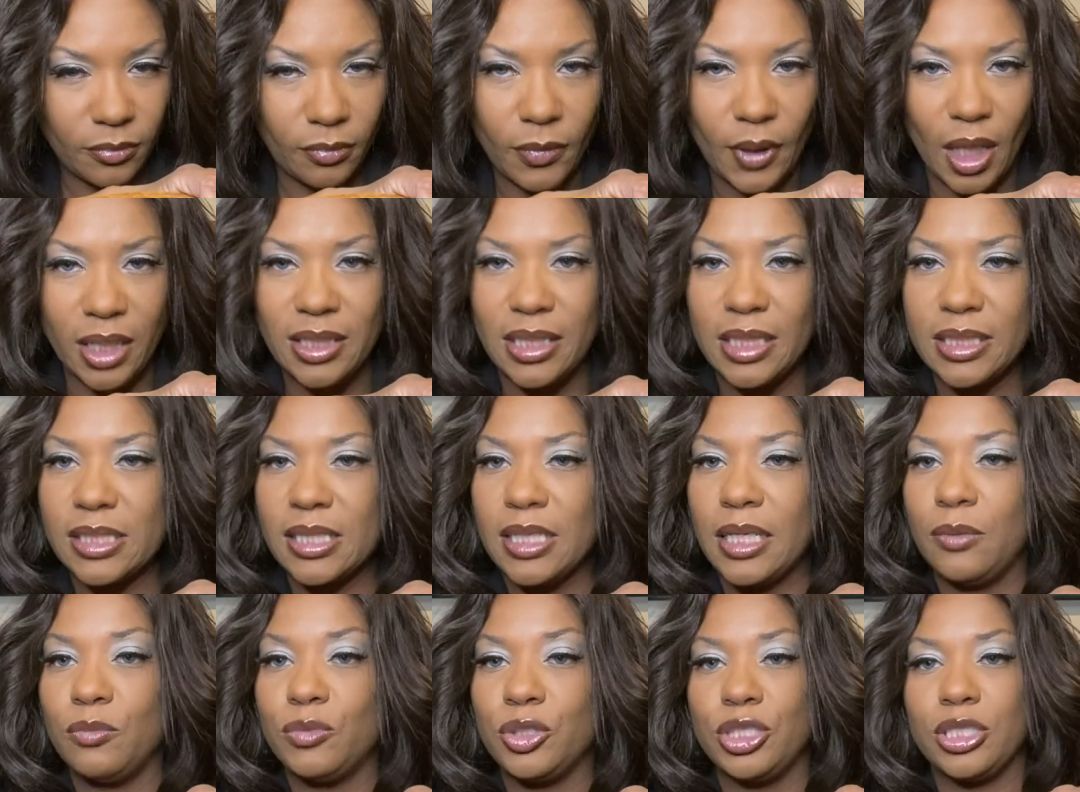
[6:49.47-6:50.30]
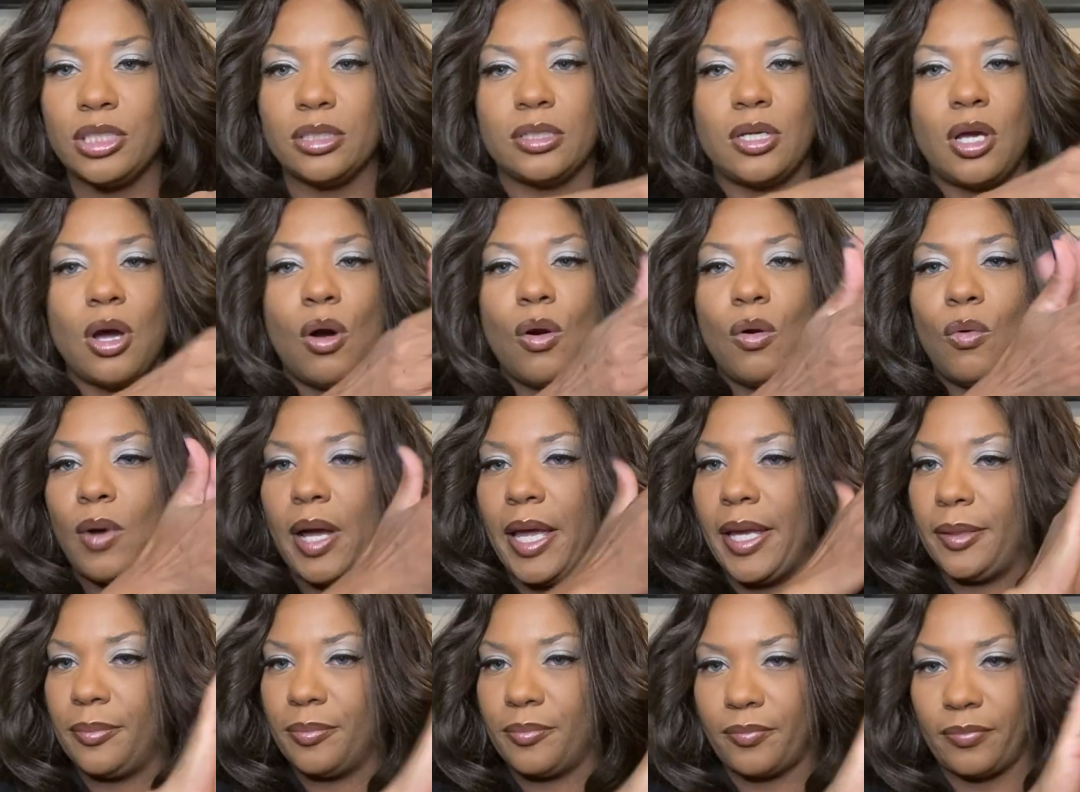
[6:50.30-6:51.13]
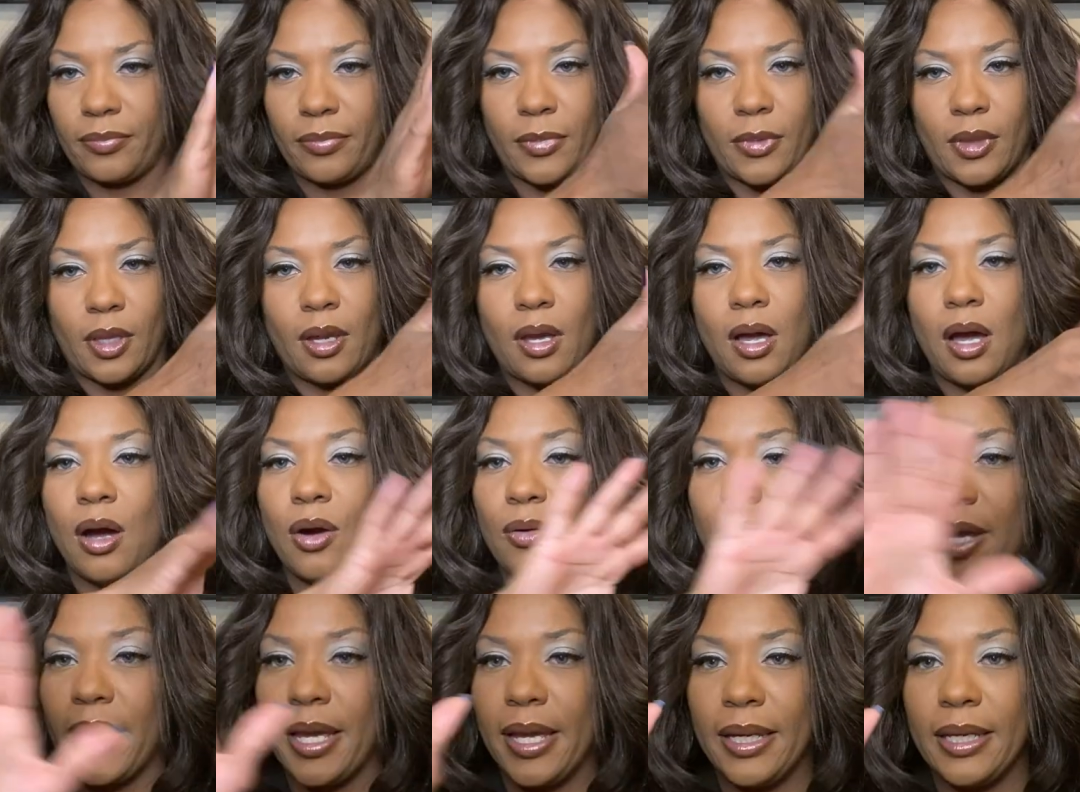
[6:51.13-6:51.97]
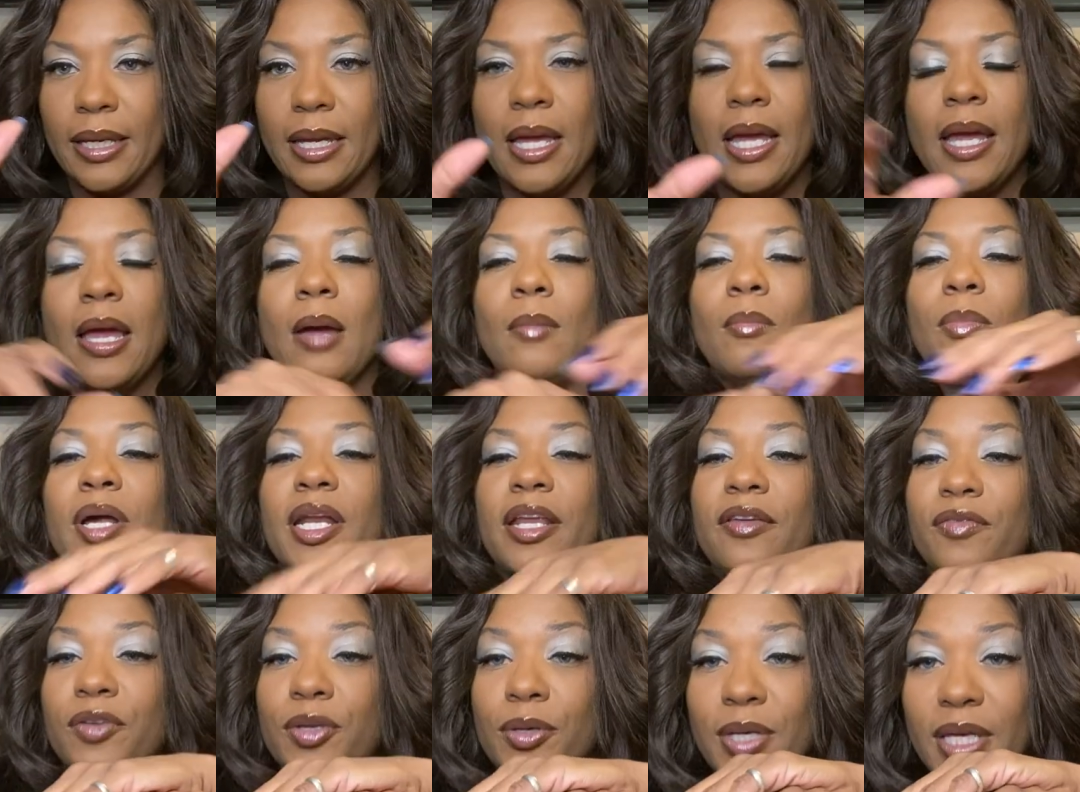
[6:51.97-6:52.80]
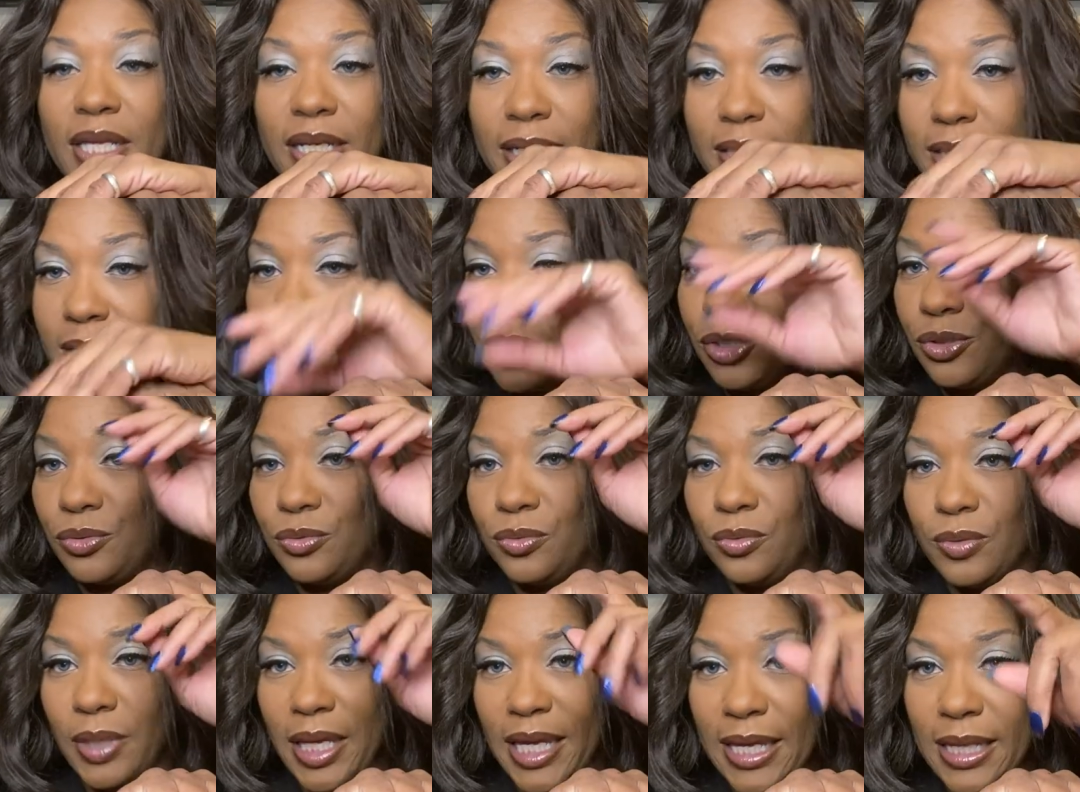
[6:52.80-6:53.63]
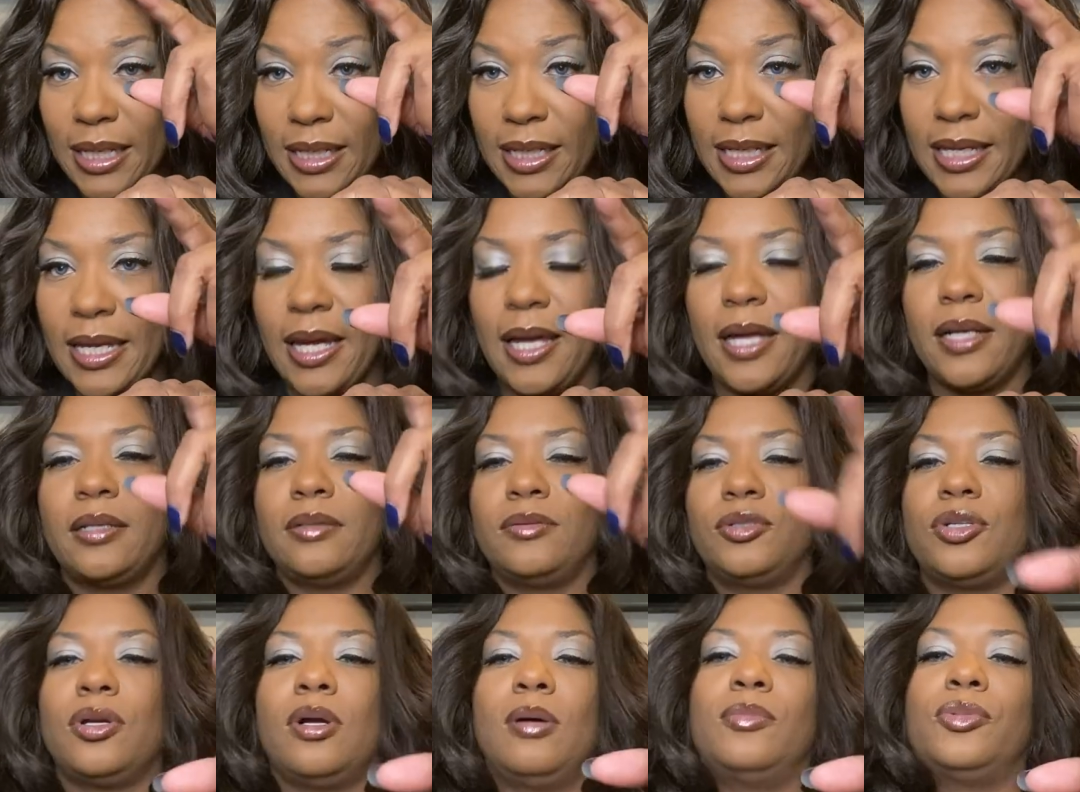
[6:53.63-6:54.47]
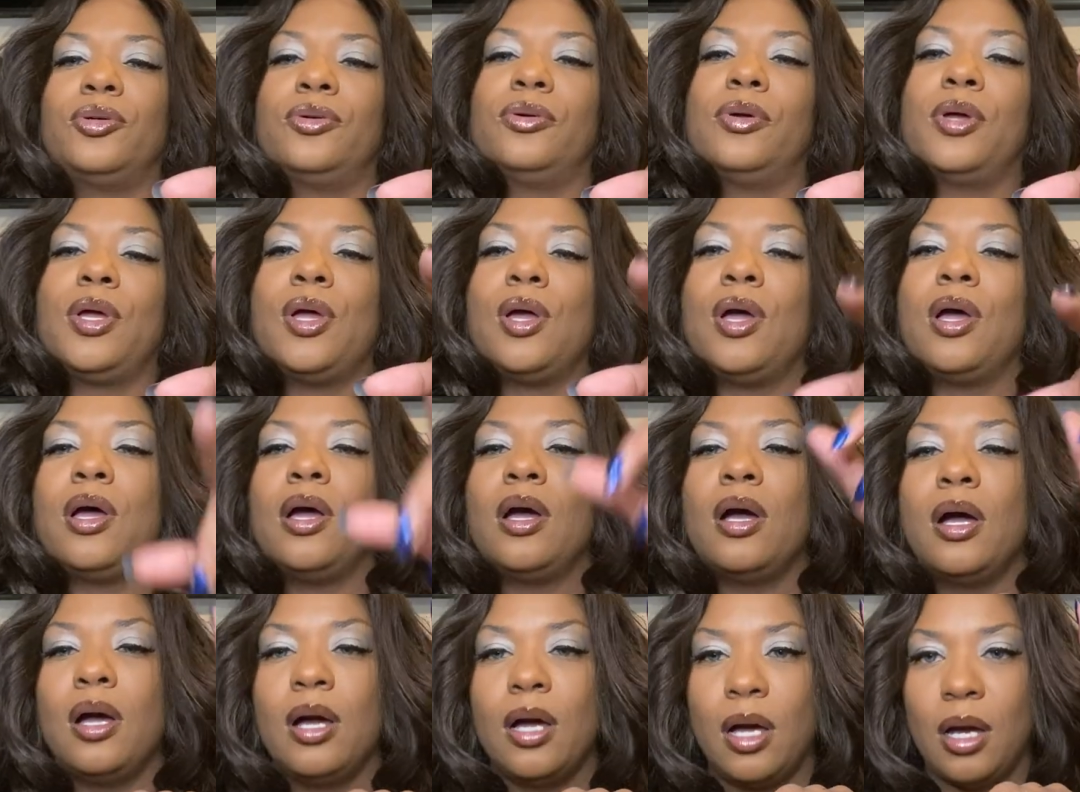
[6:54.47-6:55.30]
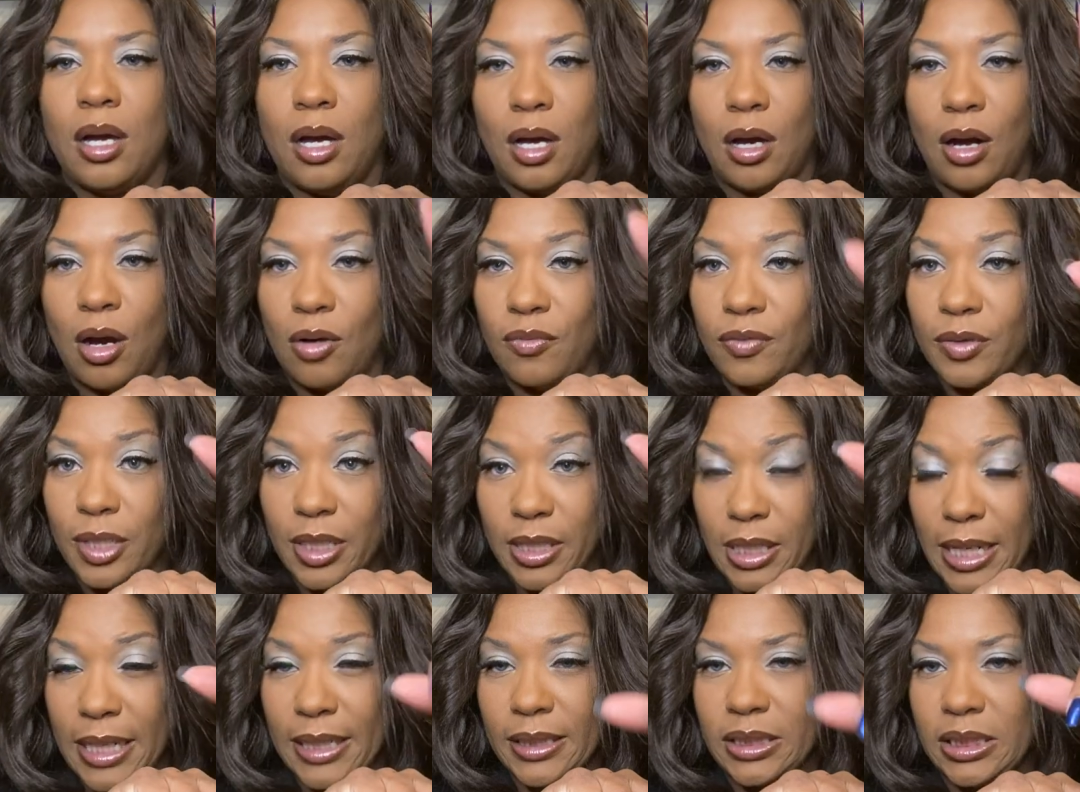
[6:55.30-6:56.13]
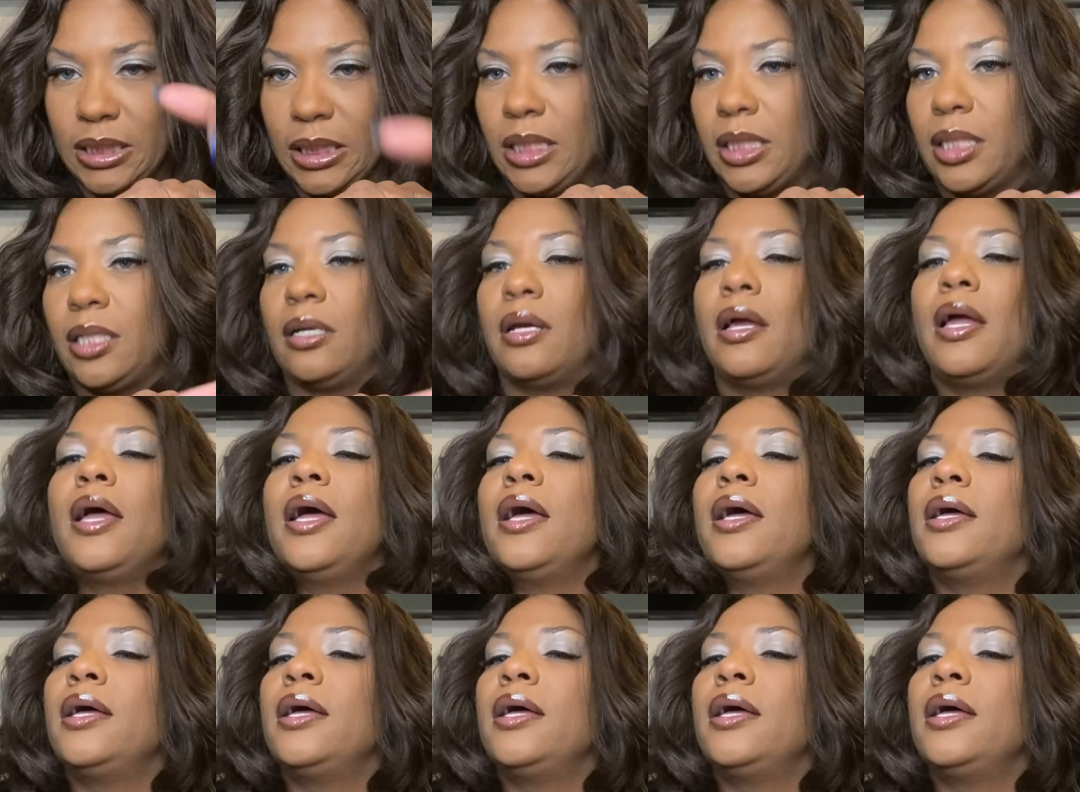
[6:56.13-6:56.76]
this thing will just go away. Okay, but if you get into any kind of trouble over the next year,